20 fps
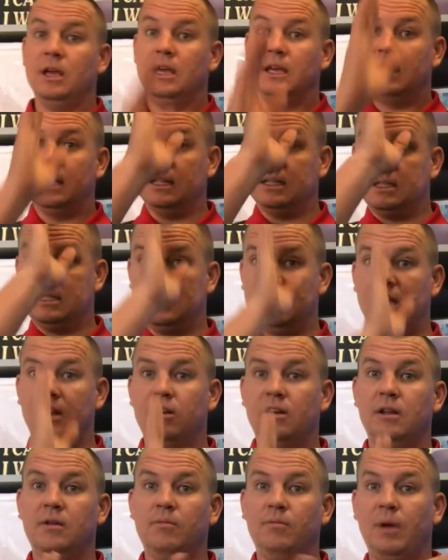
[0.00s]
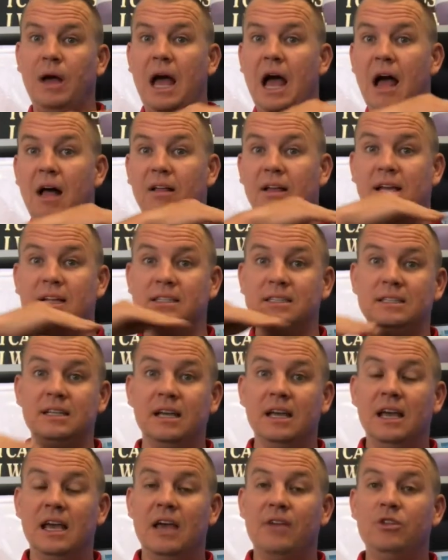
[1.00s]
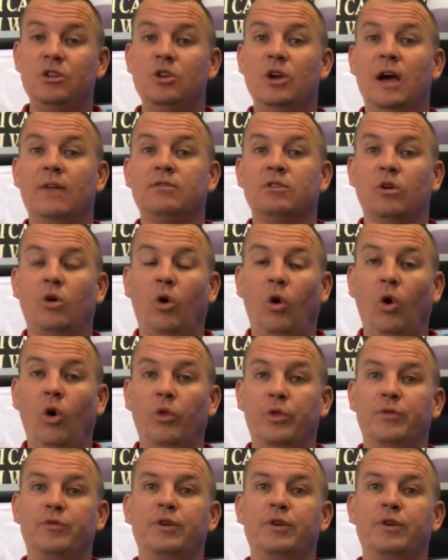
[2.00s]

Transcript: get centered and balanced, and then you have to hold.